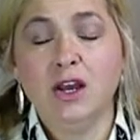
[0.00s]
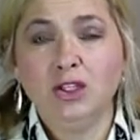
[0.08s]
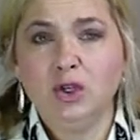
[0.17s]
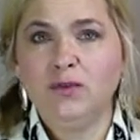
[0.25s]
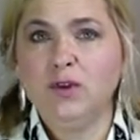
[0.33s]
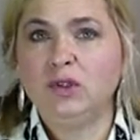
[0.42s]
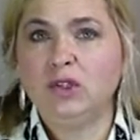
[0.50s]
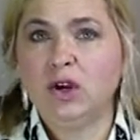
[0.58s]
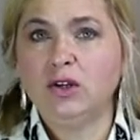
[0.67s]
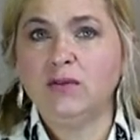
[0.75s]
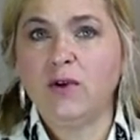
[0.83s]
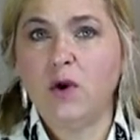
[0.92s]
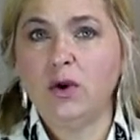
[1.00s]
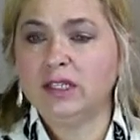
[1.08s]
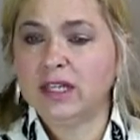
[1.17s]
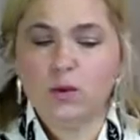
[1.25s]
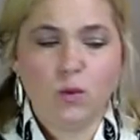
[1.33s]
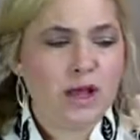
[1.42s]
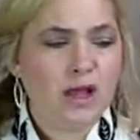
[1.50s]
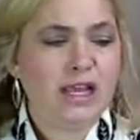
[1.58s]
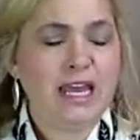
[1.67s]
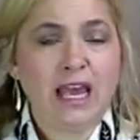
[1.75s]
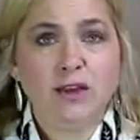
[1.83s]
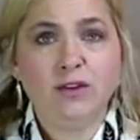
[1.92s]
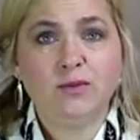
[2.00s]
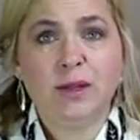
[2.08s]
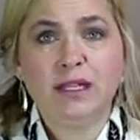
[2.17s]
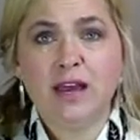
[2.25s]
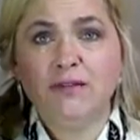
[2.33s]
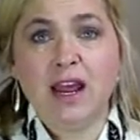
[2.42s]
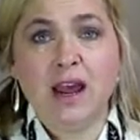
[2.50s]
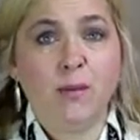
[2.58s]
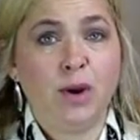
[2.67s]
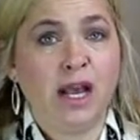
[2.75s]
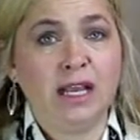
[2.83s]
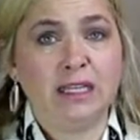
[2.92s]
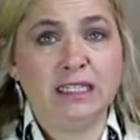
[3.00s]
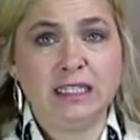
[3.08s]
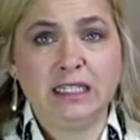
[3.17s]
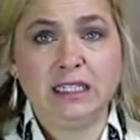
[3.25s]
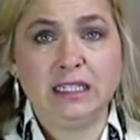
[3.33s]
So if you start to focus on, well, I can't use my left hand, but I can